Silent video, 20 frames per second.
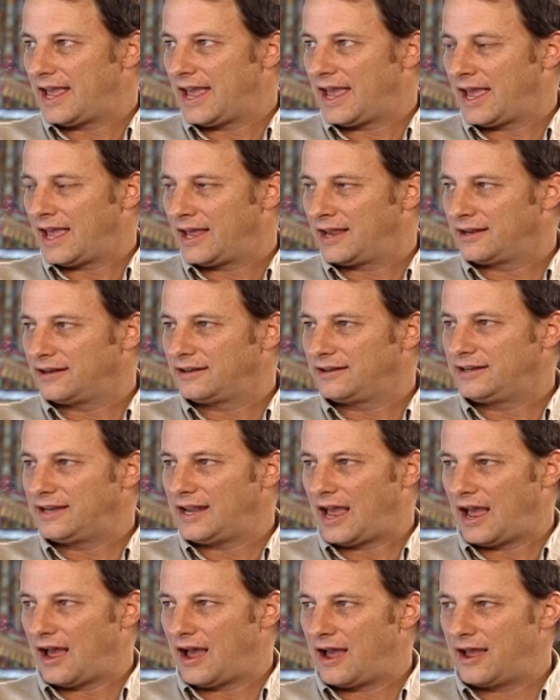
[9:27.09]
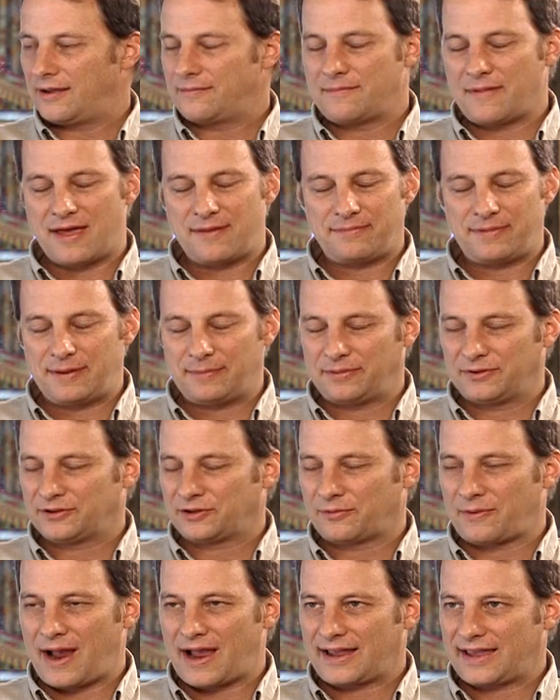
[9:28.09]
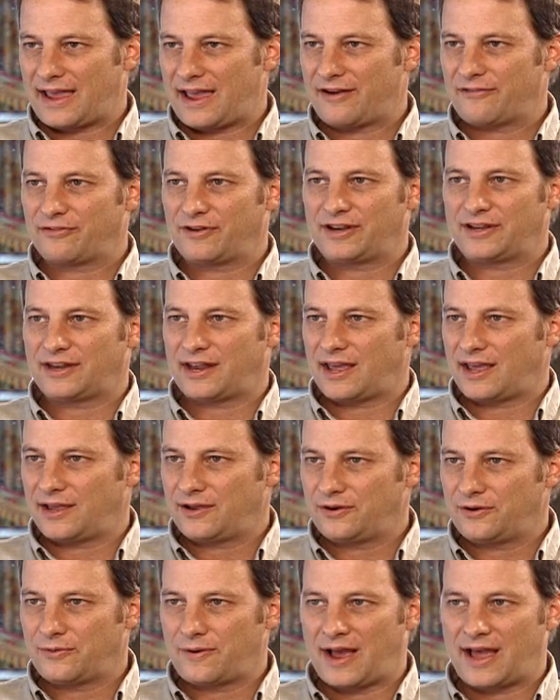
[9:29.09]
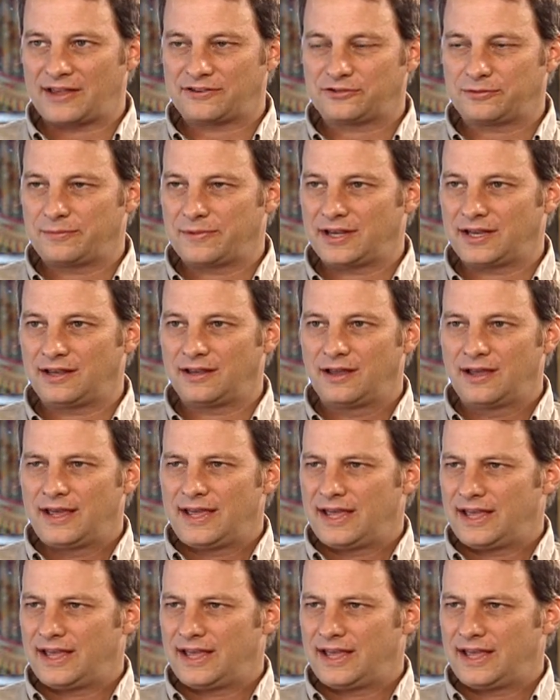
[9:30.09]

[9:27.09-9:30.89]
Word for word: And yeah, I met people in Iraq every day who asked me